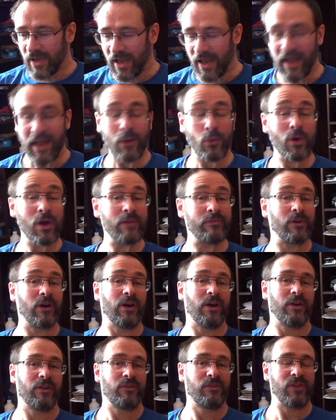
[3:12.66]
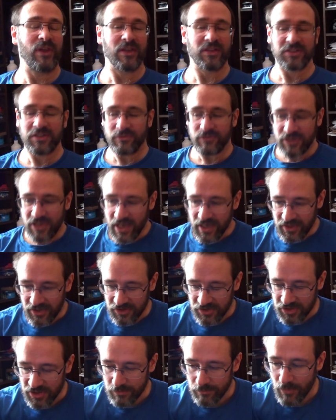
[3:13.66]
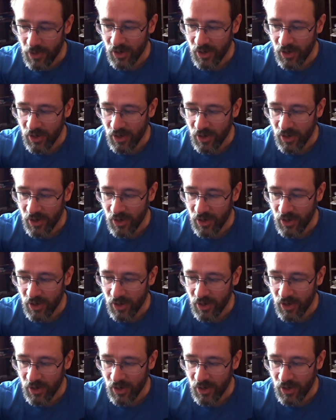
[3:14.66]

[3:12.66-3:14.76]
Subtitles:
However, things have changed.